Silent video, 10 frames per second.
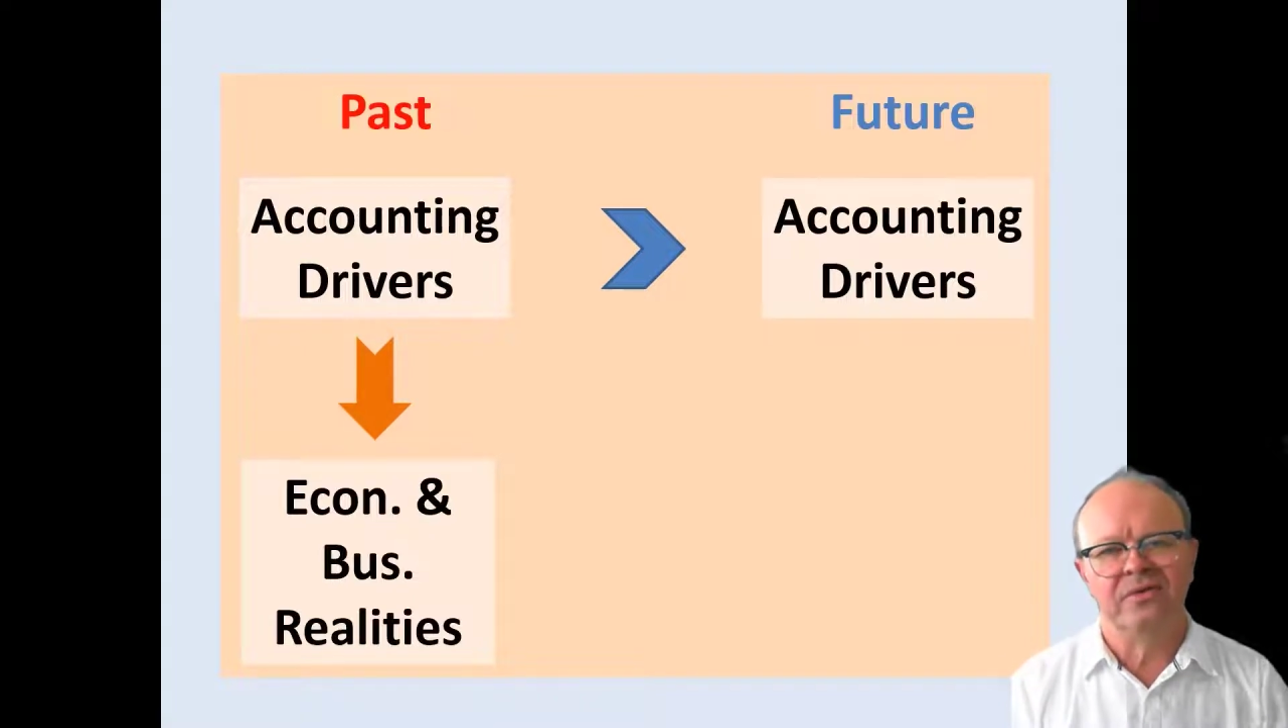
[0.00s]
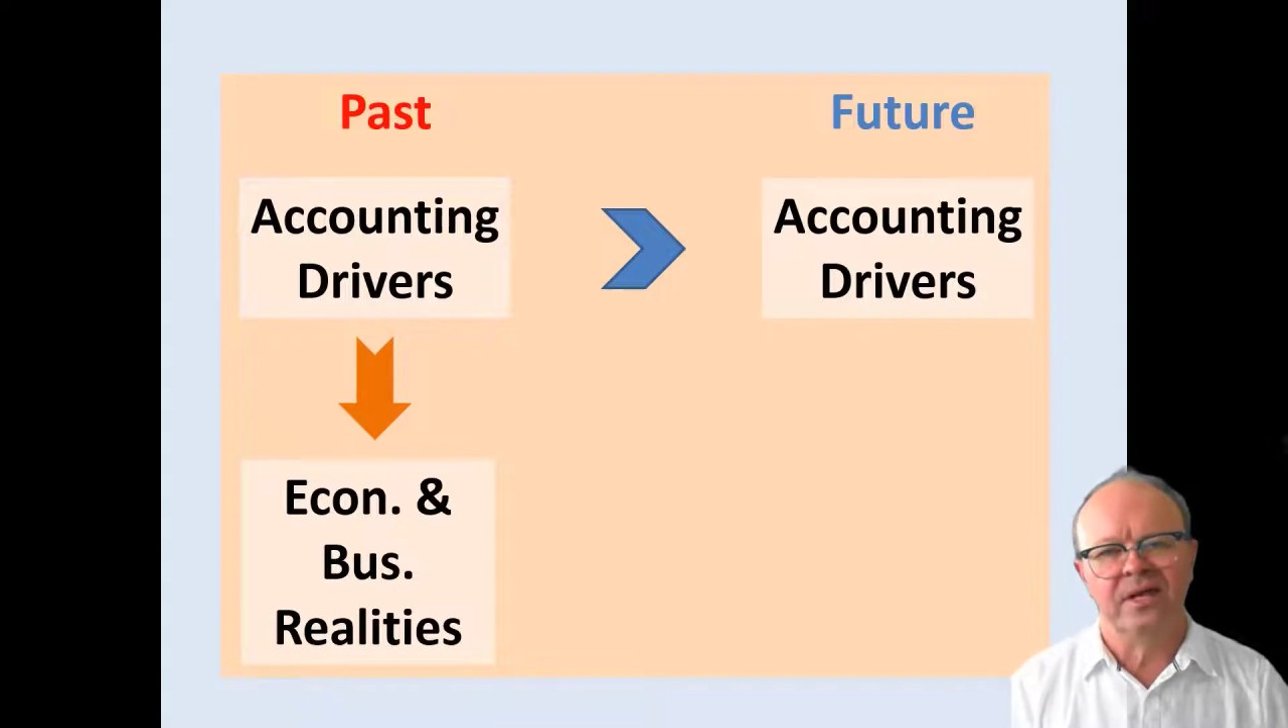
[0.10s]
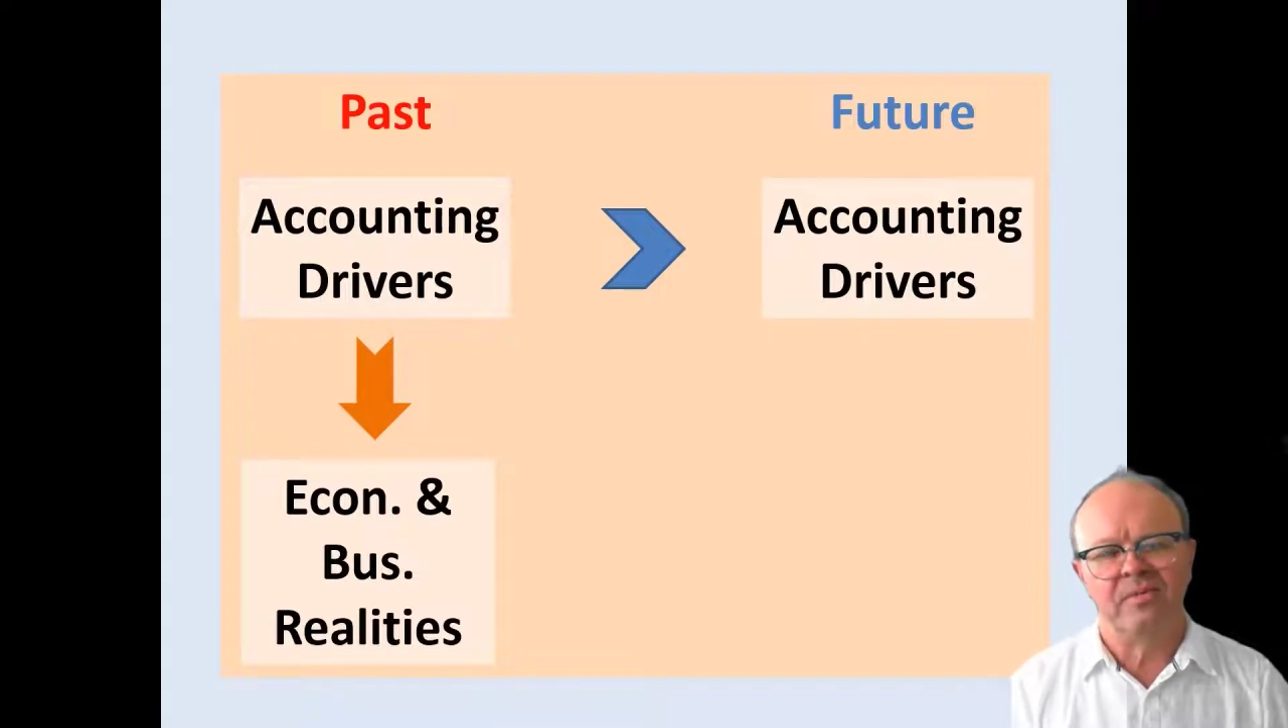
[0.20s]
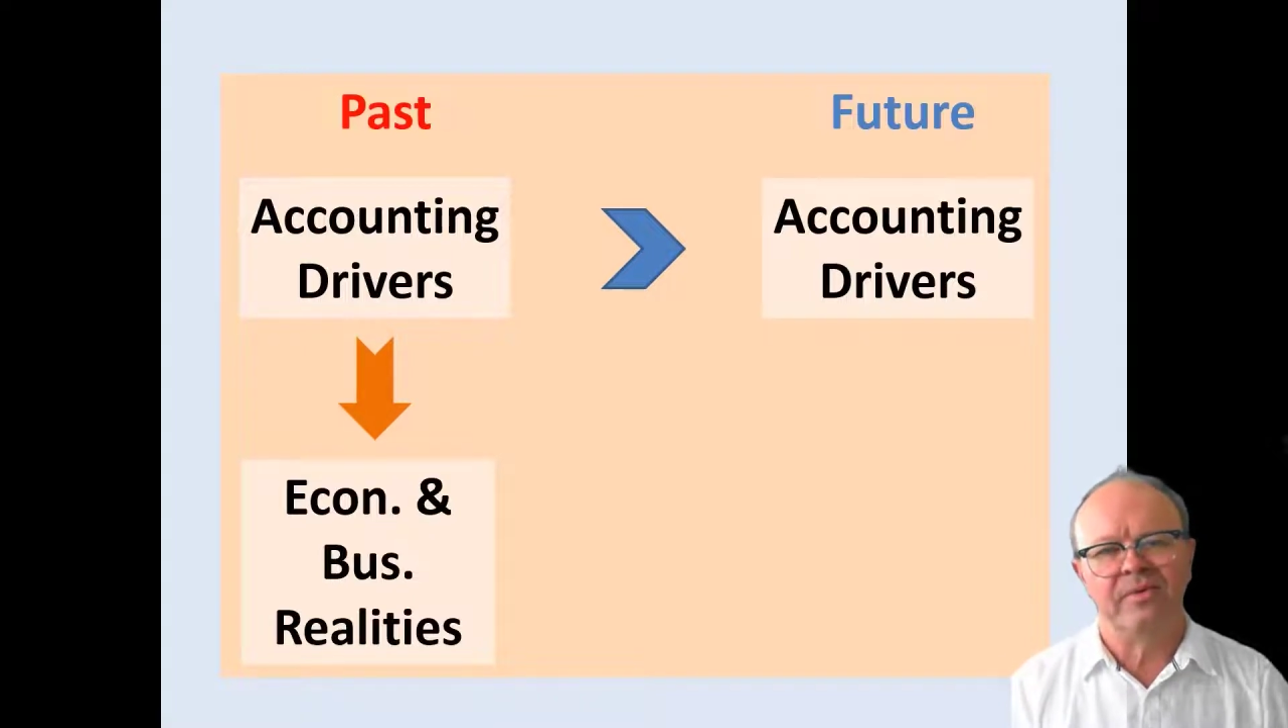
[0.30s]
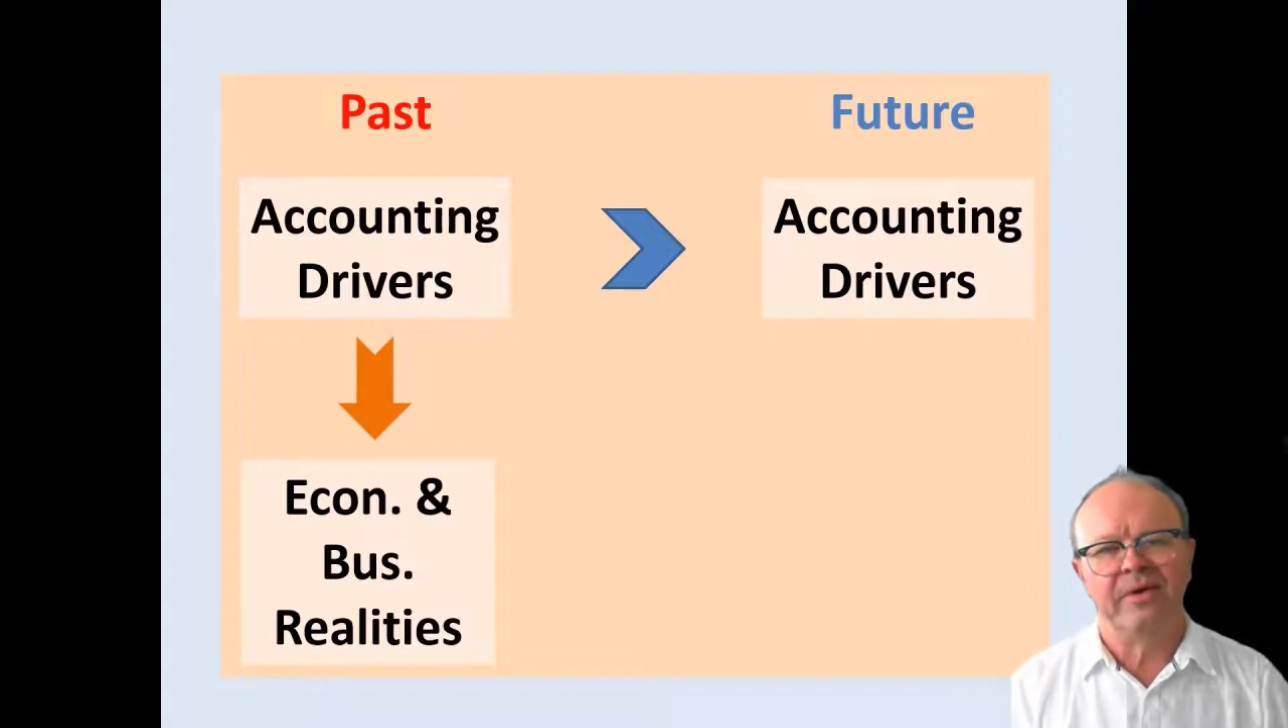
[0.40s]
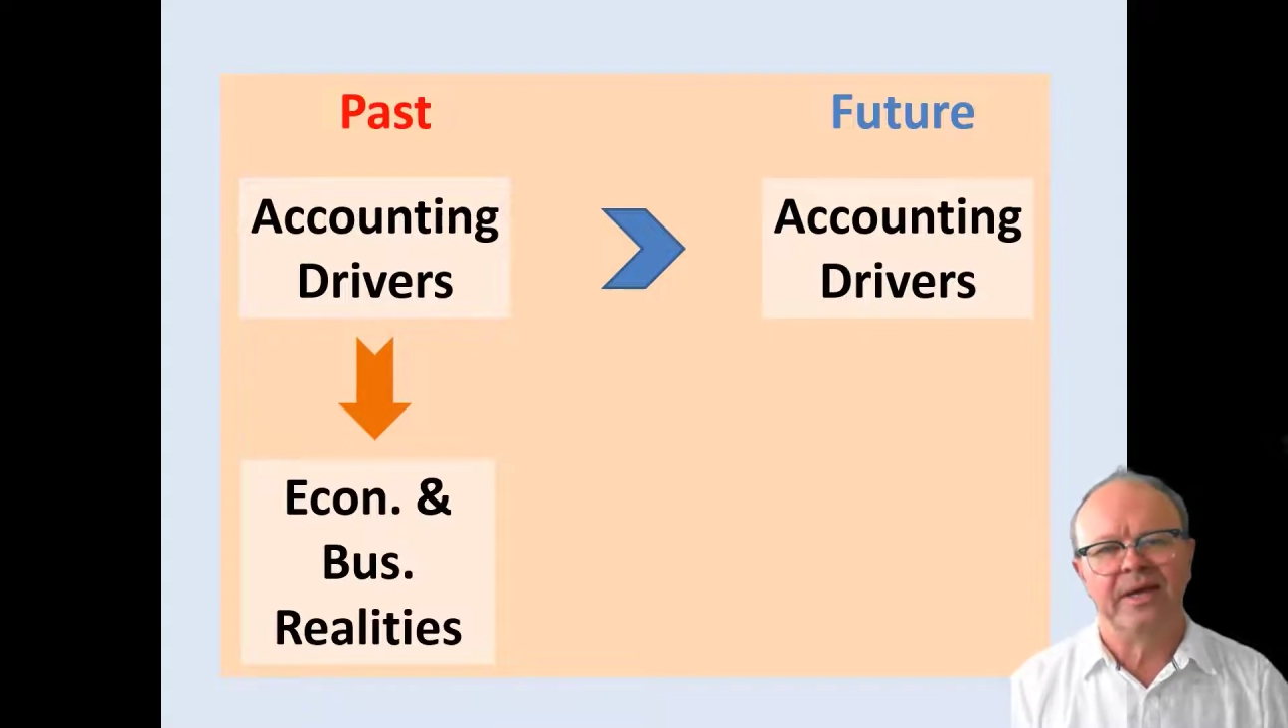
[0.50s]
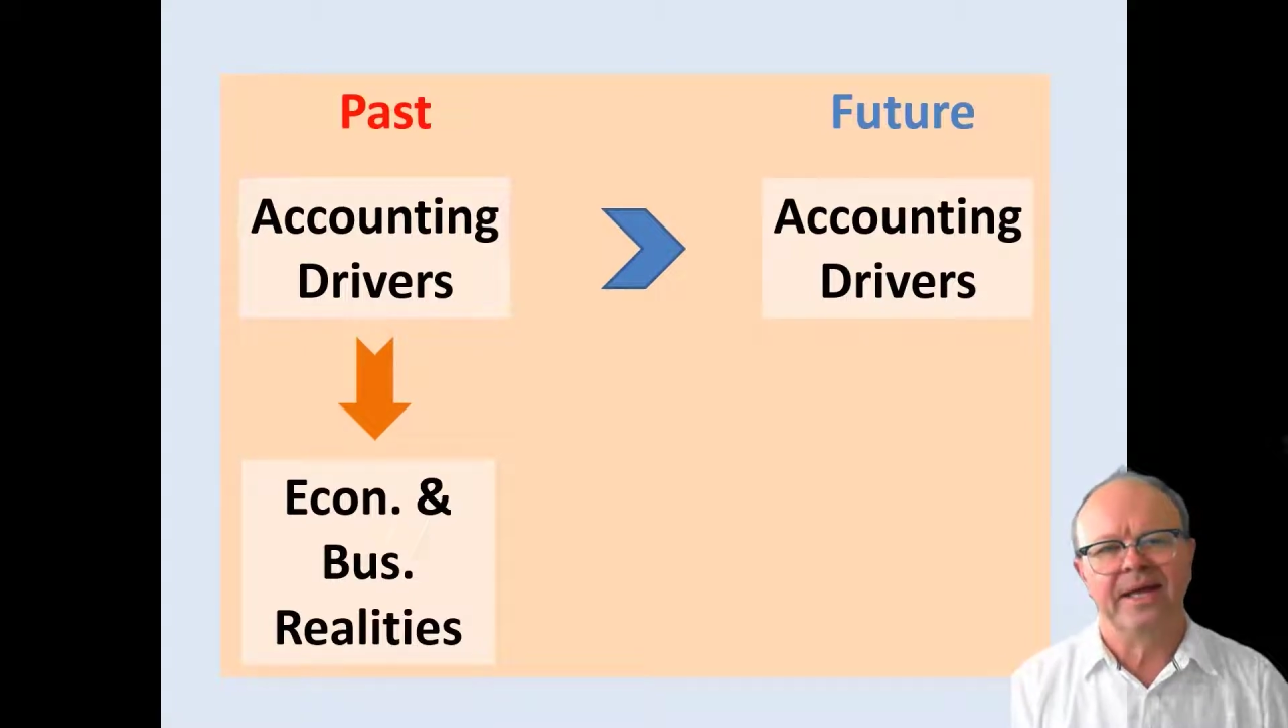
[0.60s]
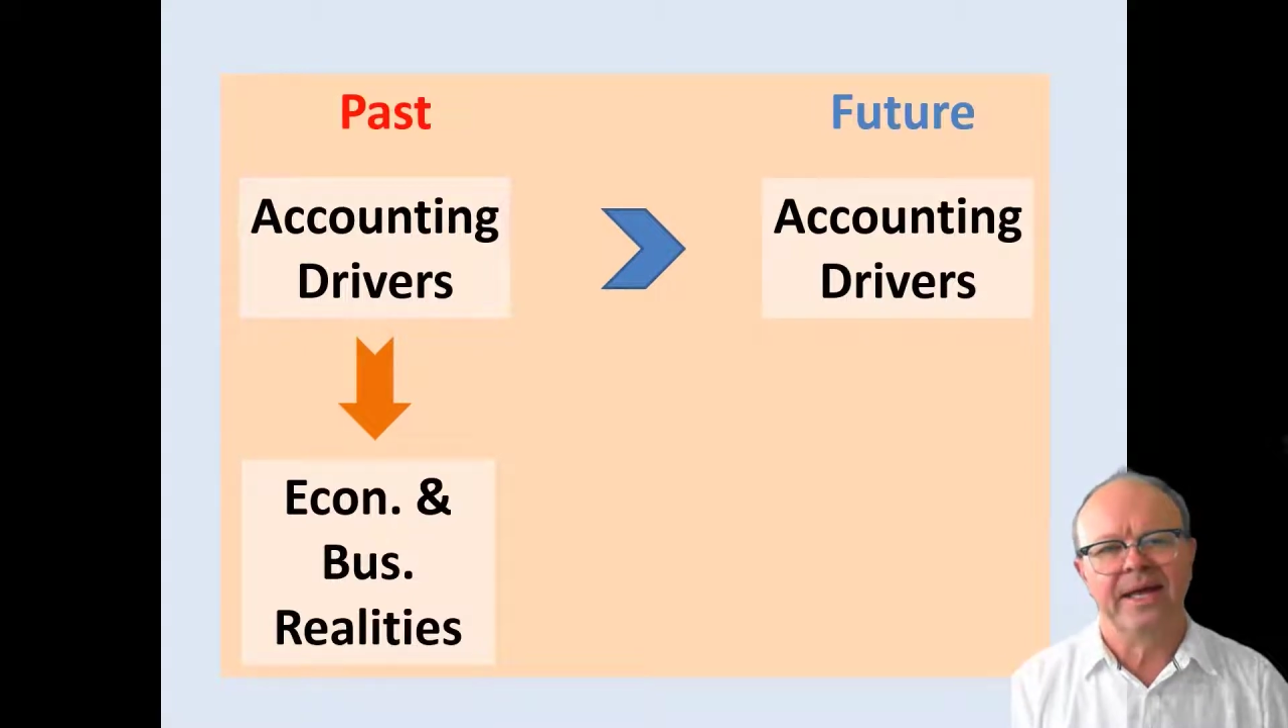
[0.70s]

net operating